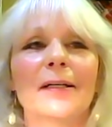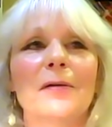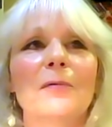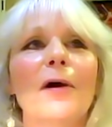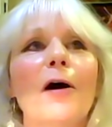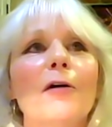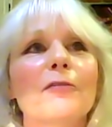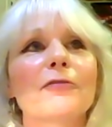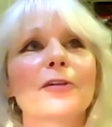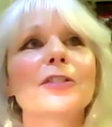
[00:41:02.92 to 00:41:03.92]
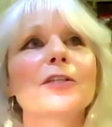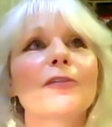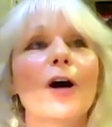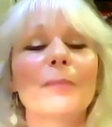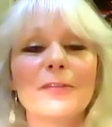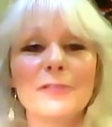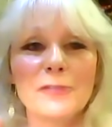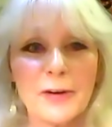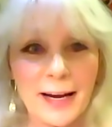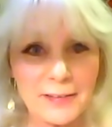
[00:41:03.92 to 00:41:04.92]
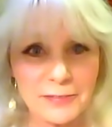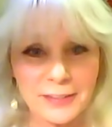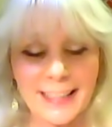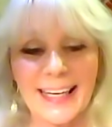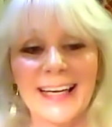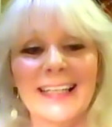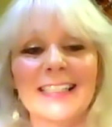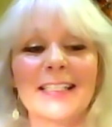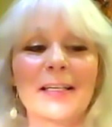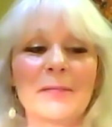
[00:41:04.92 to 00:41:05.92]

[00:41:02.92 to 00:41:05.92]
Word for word: Well, first of all, before I forget,